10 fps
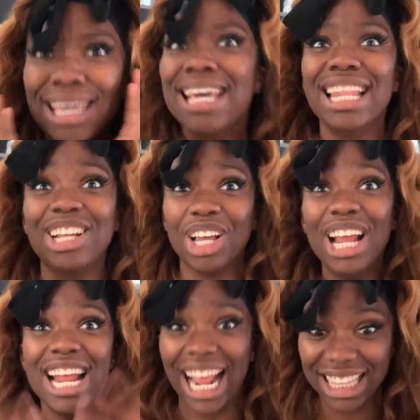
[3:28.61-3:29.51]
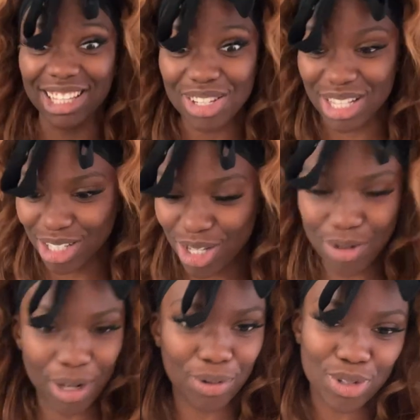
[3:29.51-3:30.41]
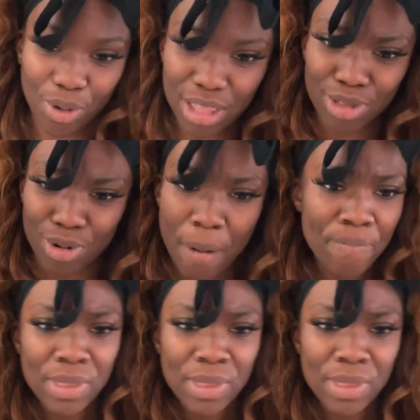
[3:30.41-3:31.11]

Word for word: like this is literally what I was going through.